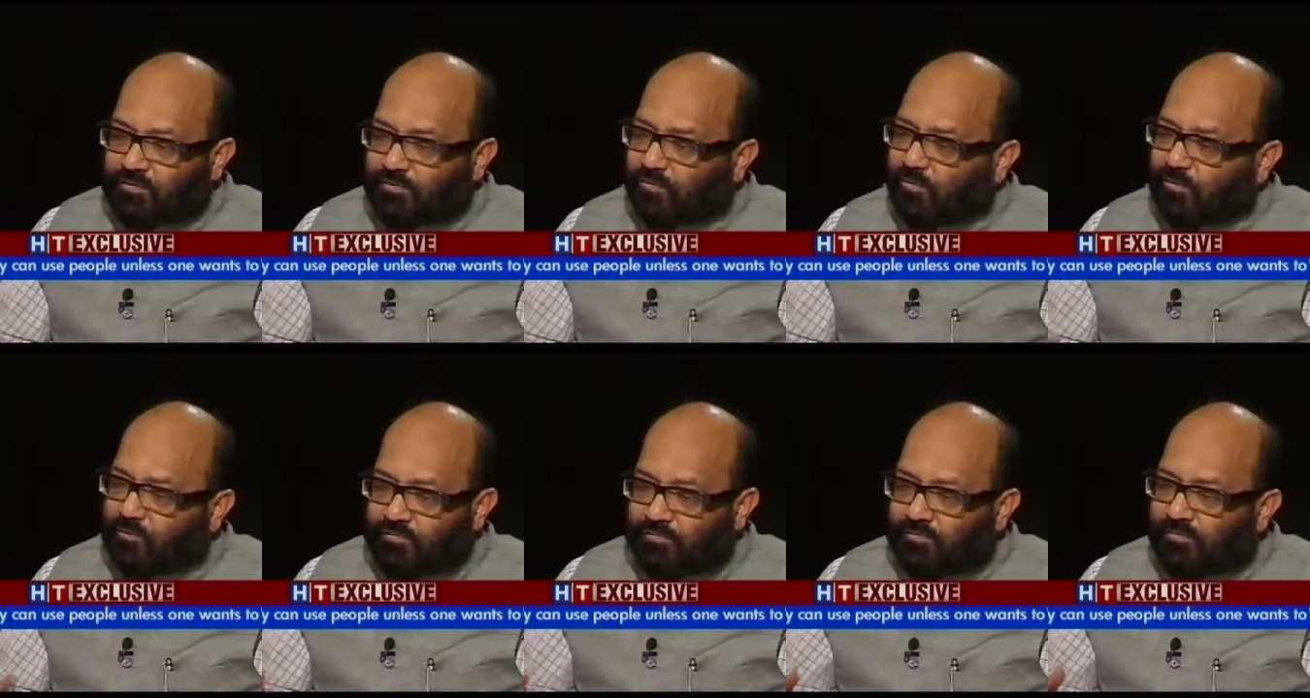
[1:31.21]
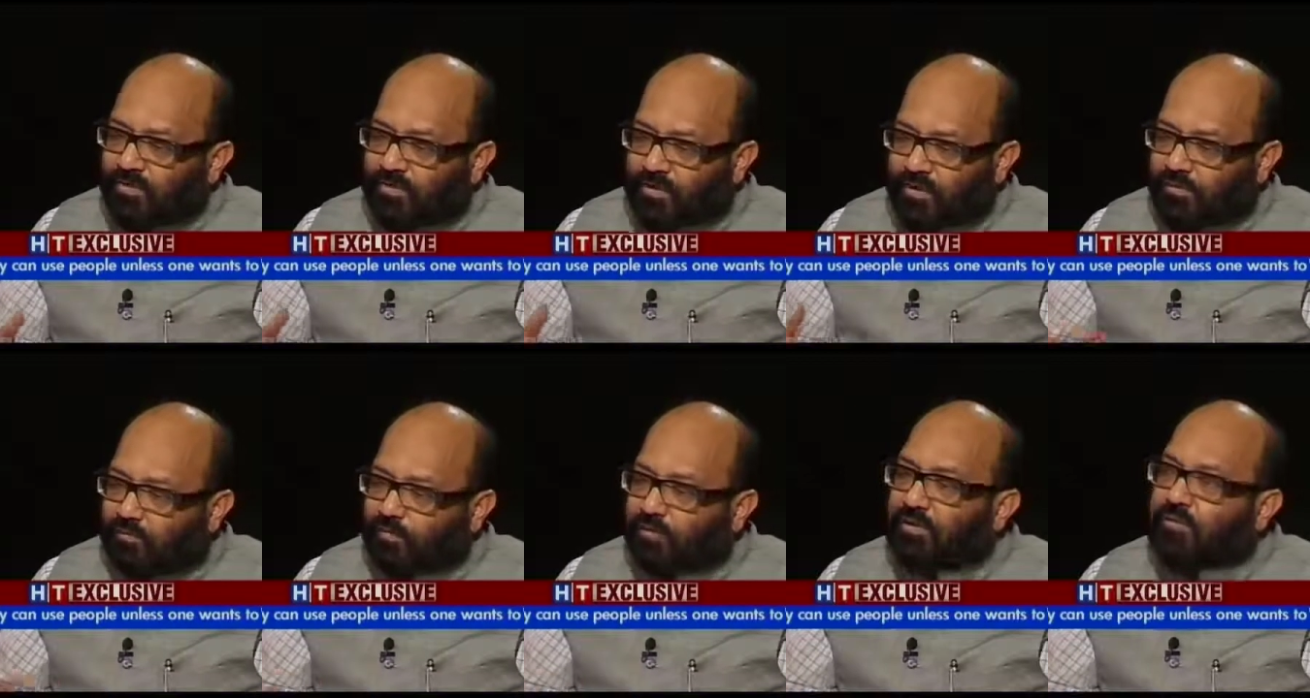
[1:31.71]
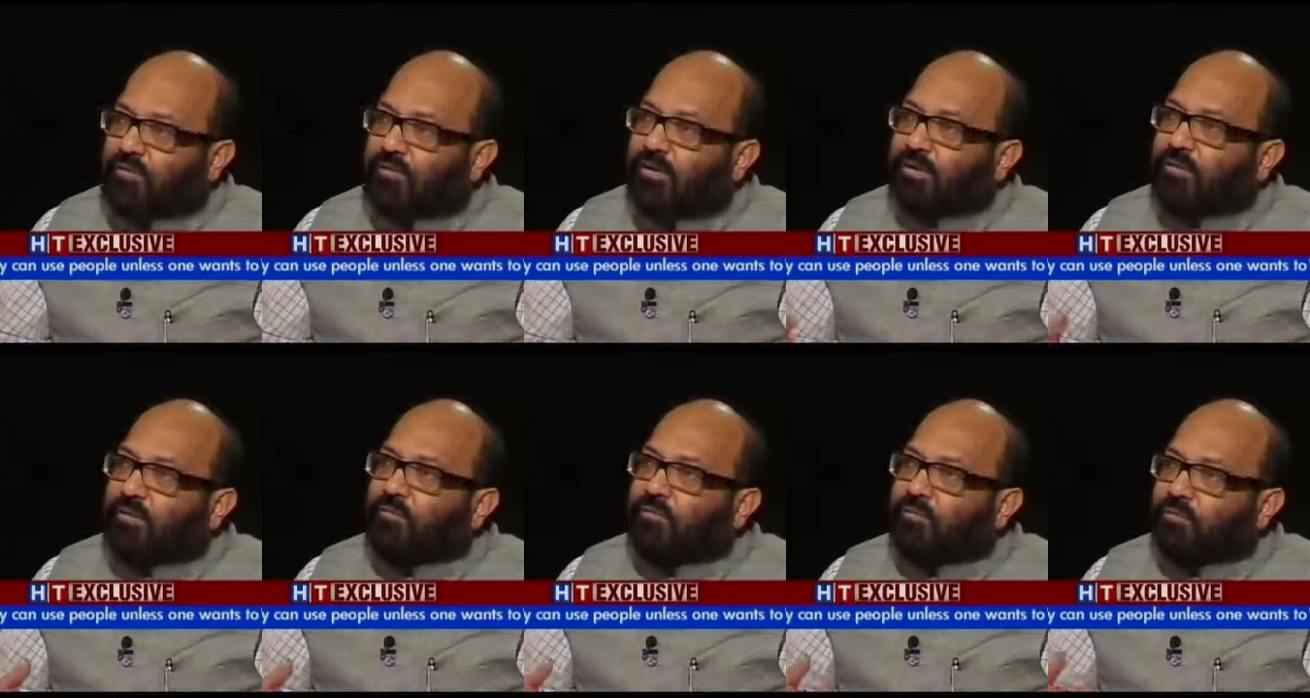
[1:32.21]
So it was
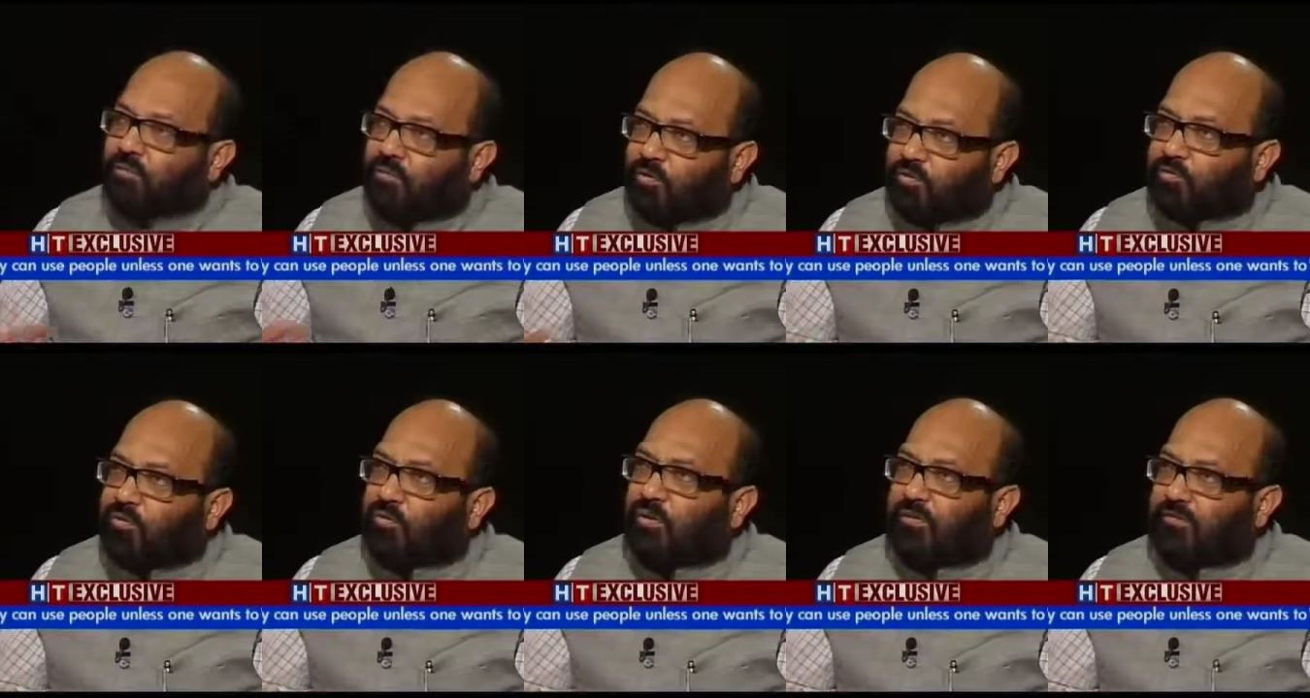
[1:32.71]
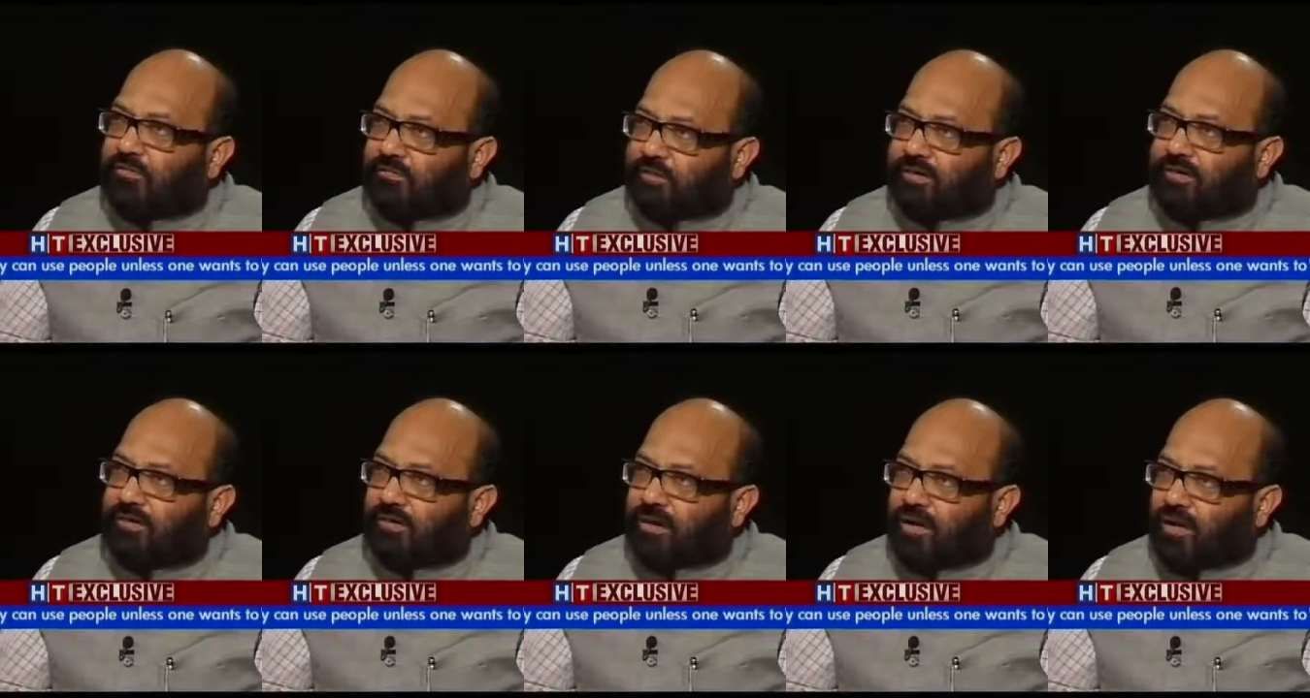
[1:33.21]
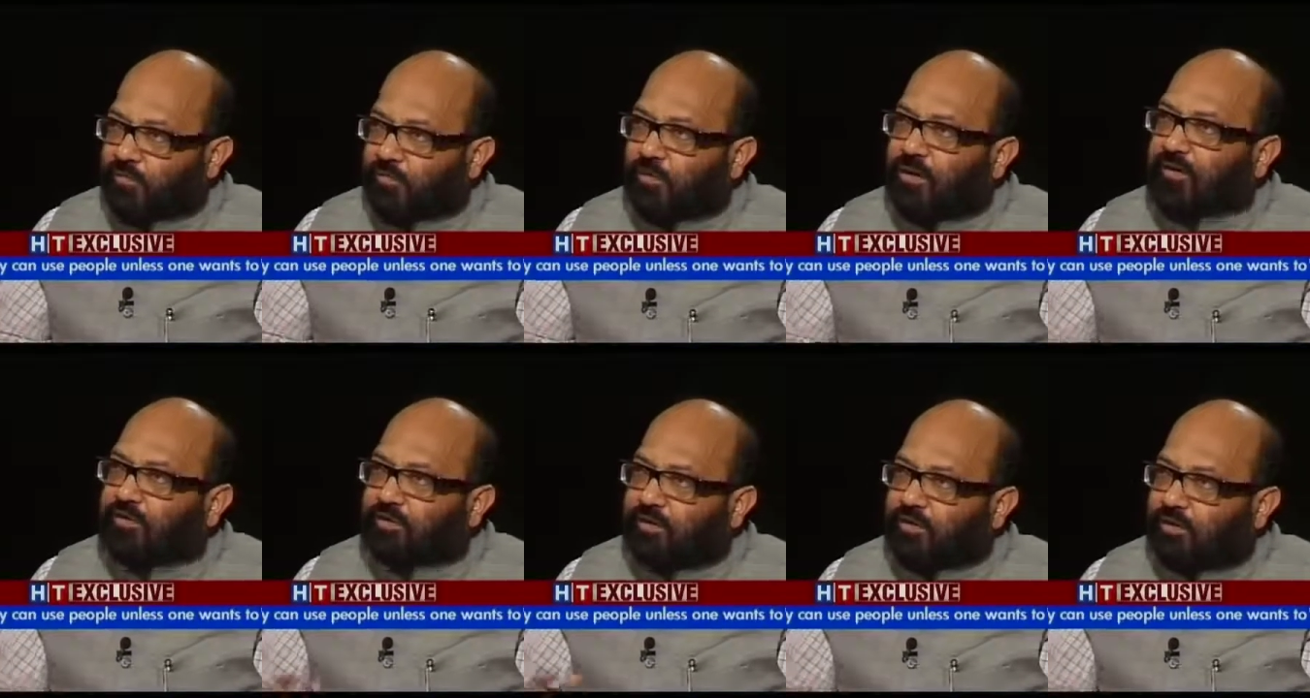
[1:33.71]
a mutual
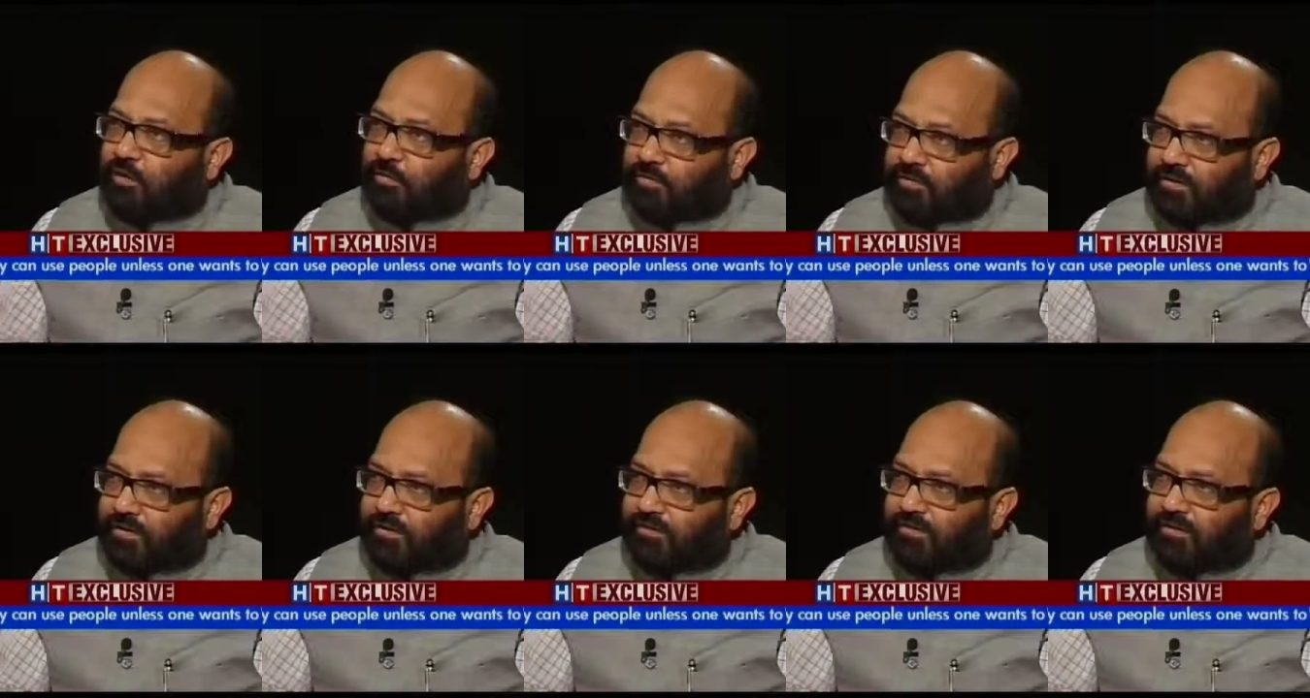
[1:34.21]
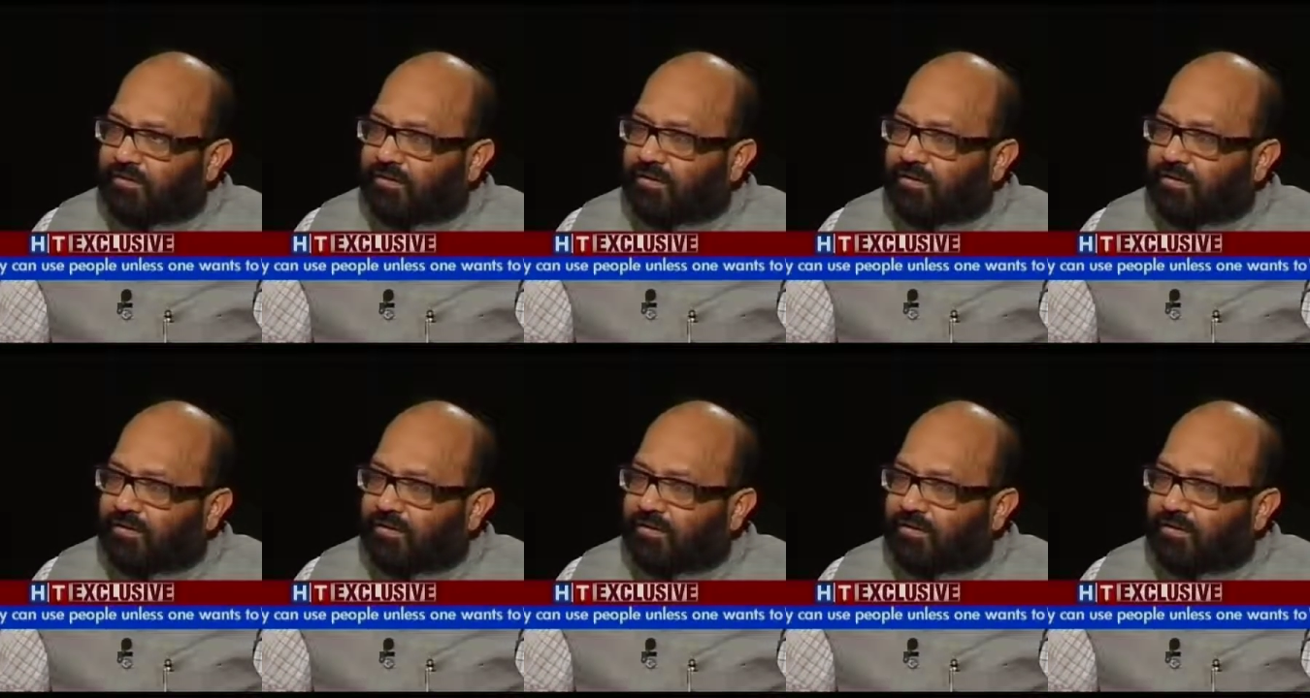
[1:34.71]
admiration council